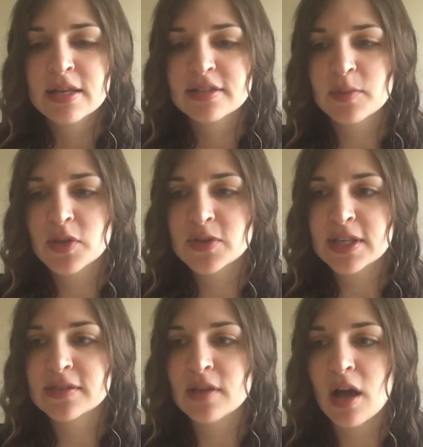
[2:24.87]
Some of those
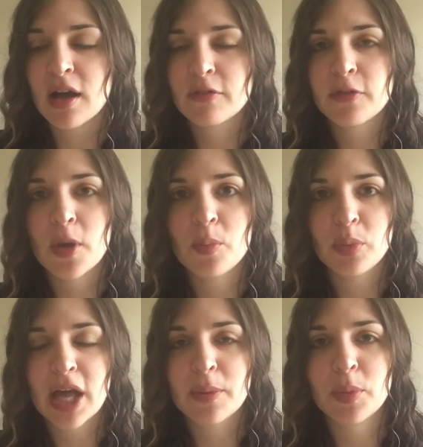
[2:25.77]
links are from
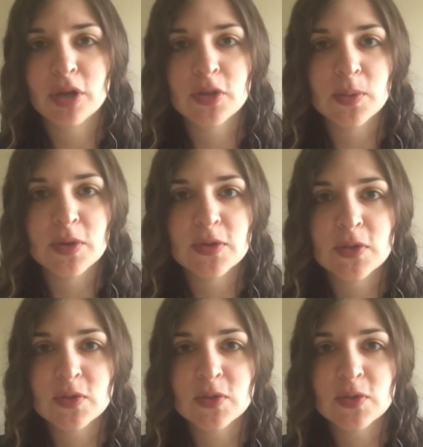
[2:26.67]
Black booktubers